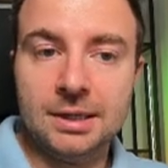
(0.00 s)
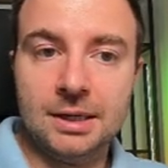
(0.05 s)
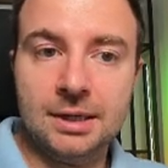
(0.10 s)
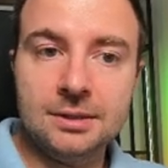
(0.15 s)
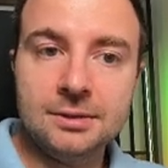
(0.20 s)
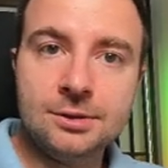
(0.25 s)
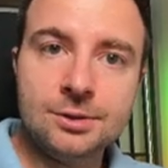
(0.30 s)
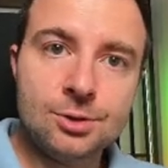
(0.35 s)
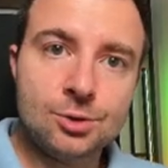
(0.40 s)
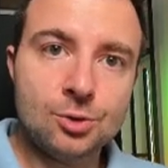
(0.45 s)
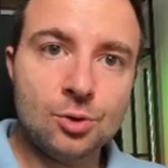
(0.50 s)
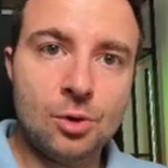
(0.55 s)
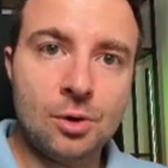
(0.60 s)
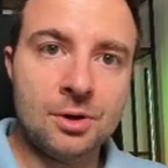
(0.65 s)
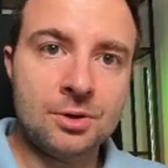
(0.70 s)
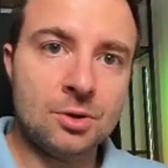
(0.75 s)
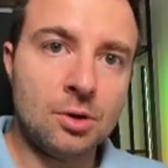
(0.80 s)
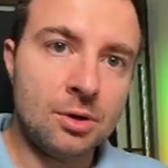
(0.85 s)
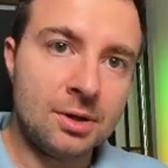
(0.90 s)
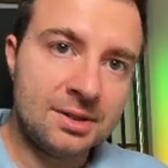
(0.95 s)
is
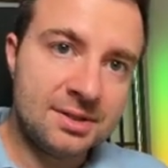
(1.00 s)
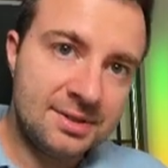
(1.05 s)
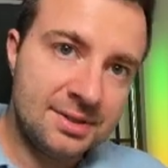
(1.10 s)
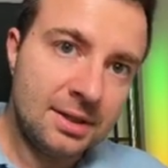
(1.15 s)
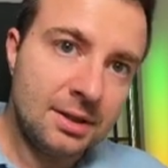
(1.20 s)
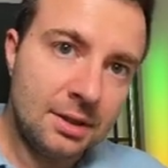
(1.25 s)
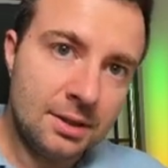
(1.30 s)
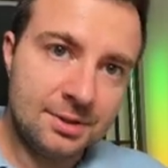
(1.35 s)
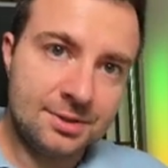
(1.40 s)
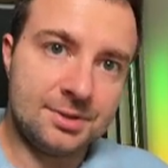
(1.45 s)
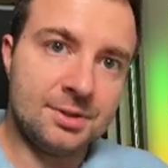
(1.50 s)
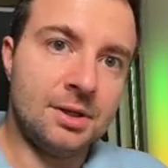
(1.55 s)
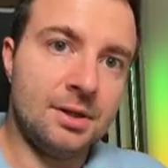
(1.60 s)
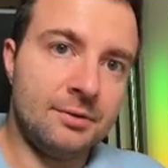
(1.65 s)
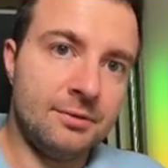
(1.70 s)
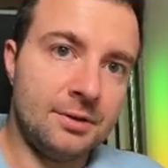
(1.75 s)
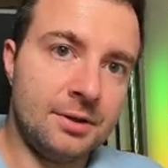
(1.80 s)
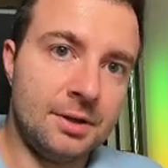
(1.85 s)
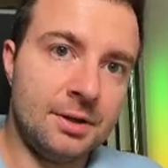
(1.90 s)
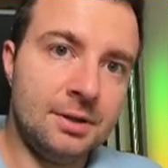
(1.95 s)
stored on a single
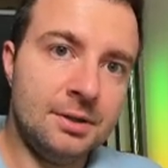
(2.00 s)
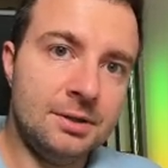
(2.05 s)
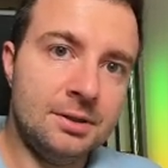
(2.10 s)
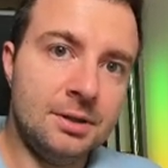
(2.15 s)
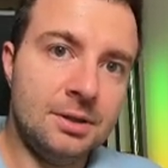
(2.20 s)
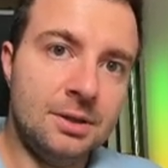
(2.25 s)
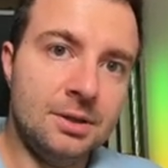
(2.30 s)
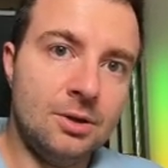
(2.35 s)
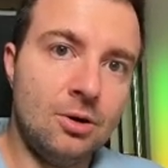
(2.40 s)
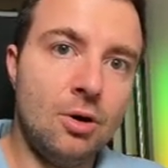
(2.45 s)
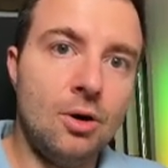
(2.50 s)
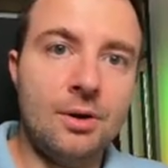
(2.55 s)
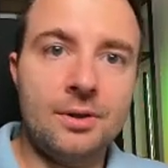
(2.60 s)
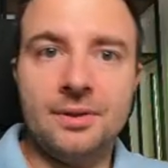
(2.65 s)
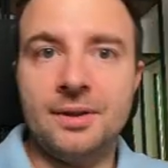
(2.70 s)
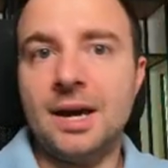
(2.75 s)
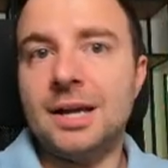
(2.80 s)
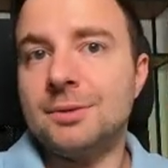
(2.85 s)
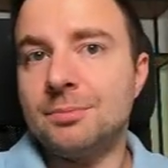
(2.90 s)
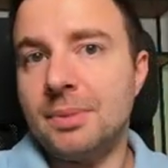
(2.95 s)
server
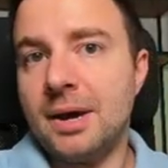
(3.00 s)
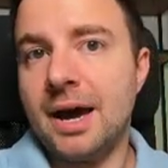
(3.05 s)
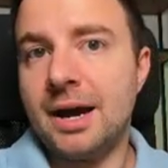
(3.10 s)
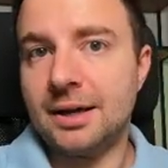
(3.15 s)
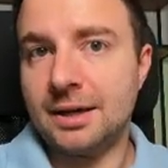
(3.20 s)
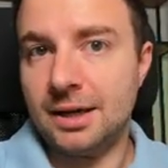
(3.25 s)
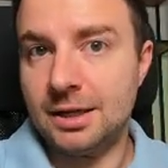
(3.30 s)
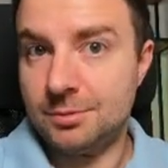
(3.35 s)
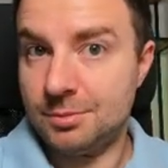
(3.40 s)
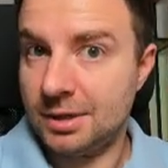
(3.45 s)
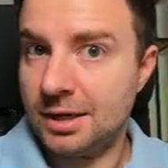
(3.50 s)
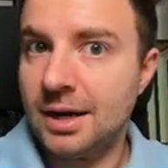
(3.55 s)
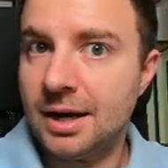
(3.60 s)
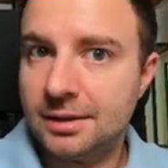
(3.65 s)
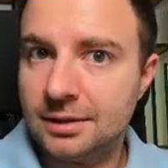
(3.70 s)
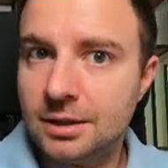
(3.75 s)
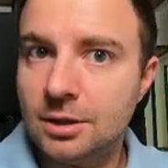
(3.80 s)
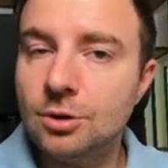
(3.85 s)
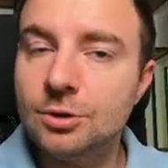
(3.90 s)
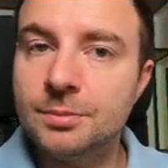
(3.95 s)
on that backend
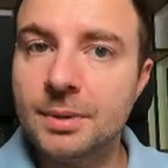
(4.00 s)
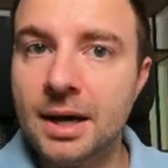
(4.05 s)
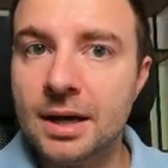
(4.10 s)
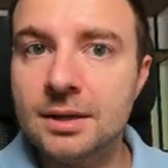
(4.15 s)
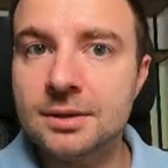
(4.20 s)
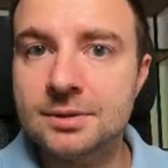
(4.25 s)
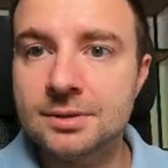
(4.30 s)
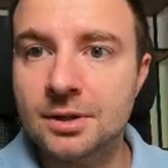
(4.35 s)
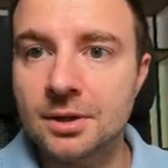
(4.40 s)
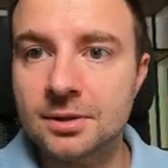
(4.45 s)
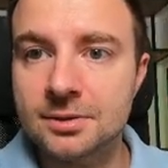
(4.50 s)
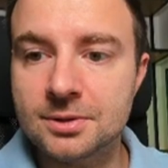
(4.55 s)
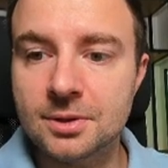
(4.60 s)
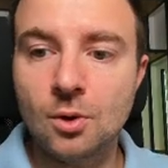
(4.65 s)
behind the load balancer.